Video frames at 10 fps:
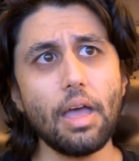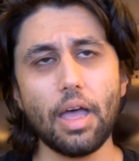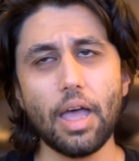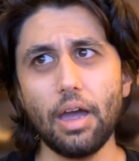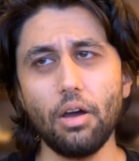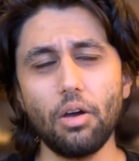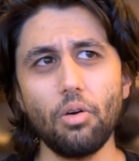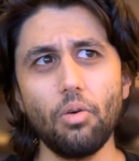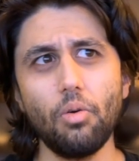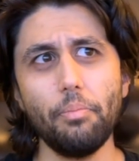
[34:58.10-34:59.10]

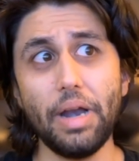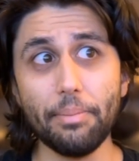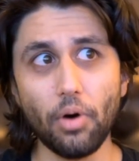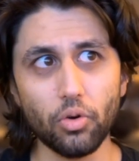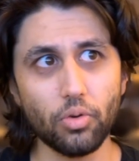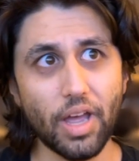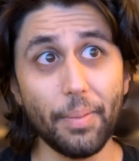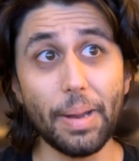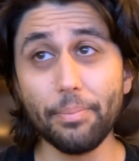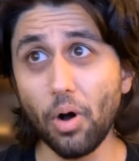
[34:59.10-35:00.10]
how many model,
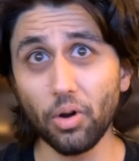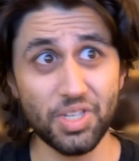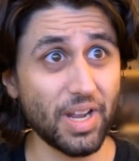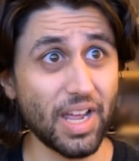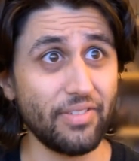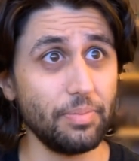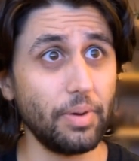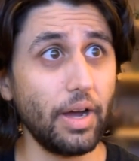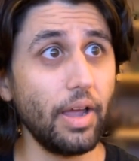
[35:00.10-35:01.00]
how many boxes would I have to buy?